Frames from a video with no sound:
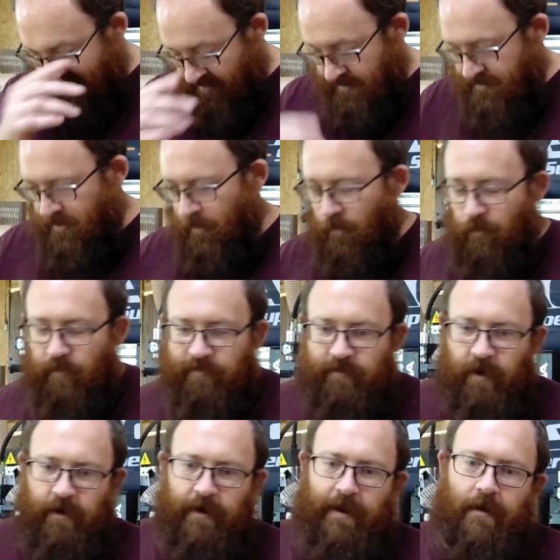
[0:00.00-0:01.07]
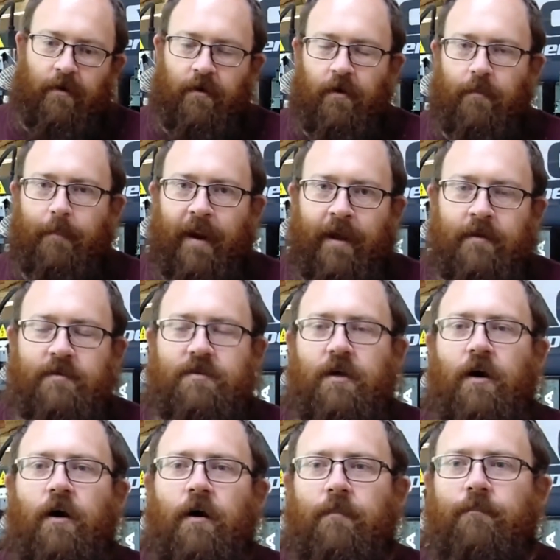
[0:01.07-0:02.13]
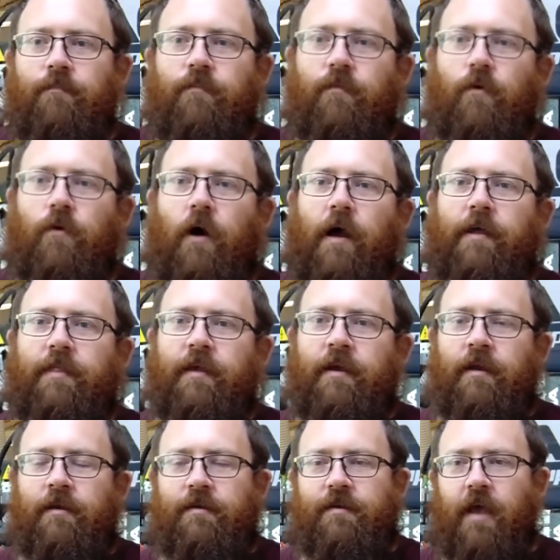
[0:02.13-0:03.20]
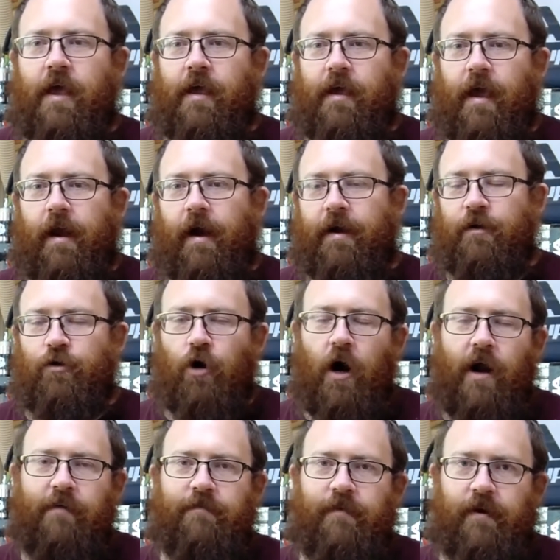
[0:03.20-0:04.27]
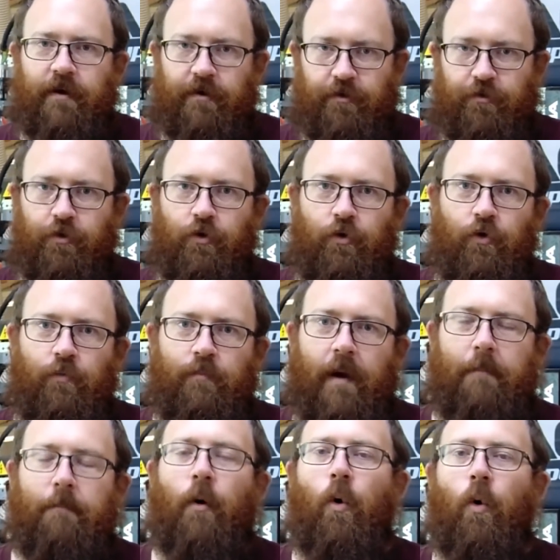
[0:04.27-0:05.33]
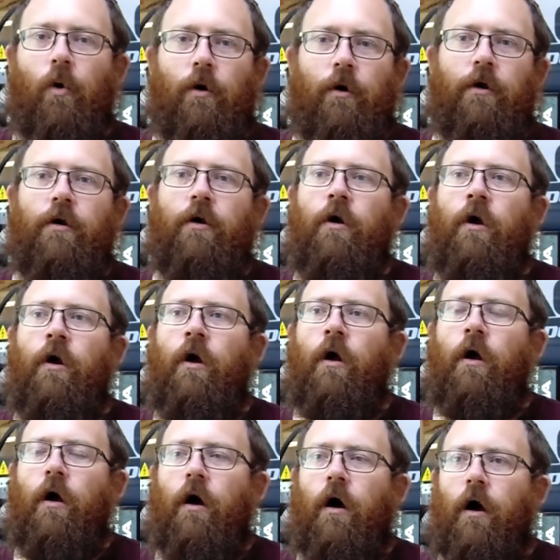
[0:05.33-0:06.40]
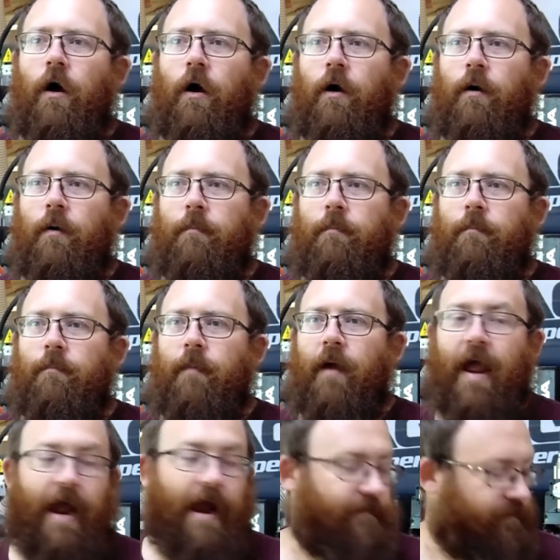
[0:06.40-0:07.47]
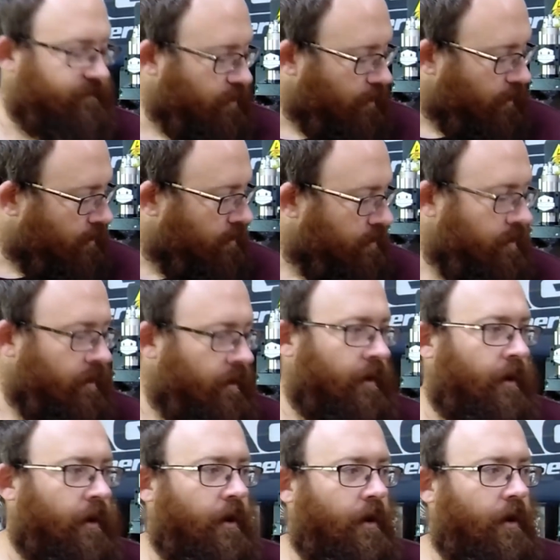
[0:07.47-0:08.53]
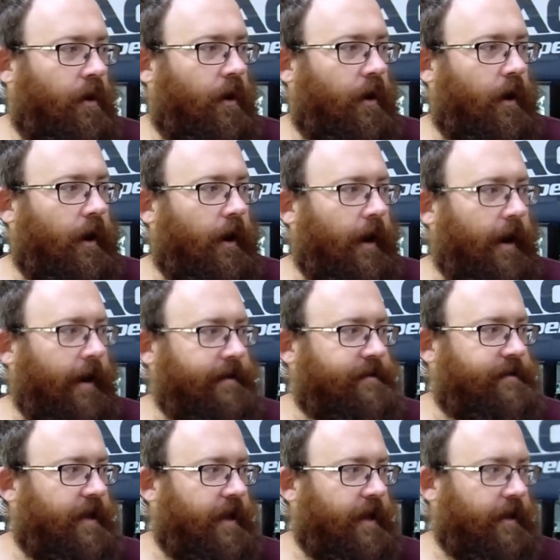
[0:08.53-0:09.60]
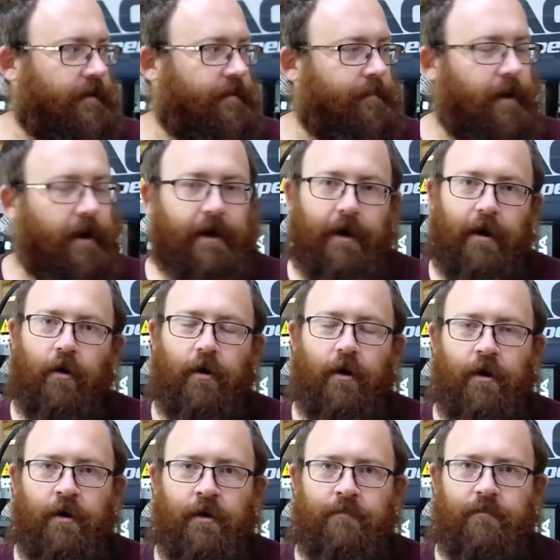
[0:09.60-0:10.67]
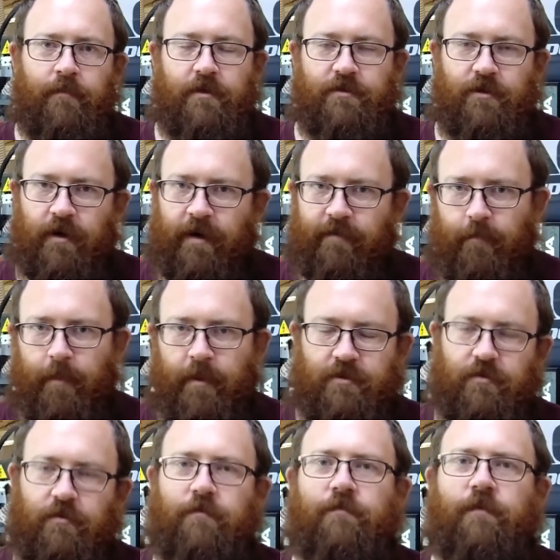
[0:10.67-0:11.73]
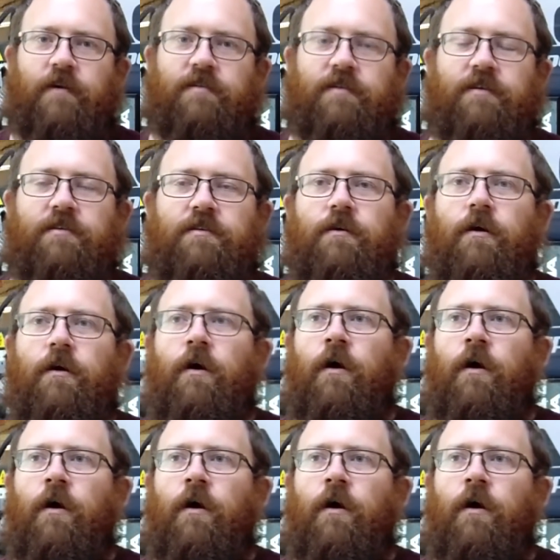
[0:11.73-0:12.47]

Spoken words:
So we've cut it out on our bandsaw. I then take and I dry fit it to my board. After I take my air gun, because you're going to have a bunch of little fuzzies.